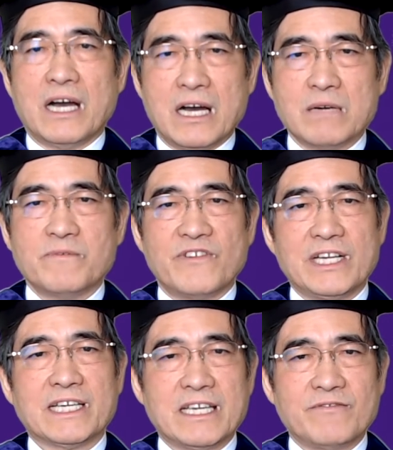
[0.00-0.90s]

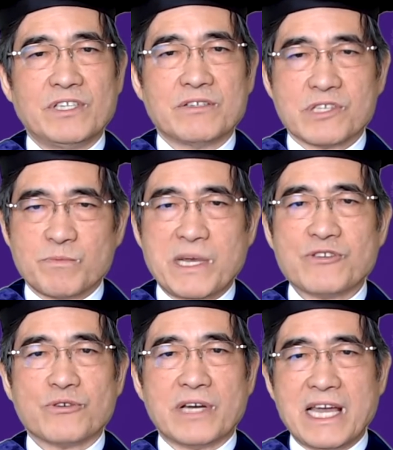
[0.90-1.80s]
hopefully give you
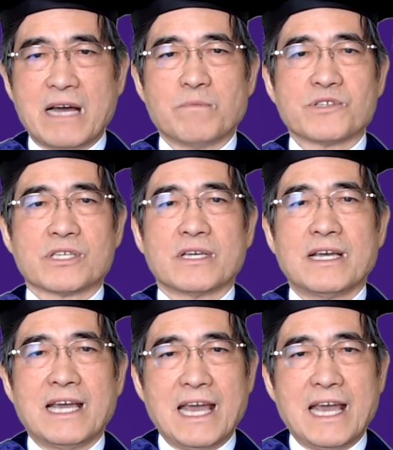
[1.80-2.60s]
special helps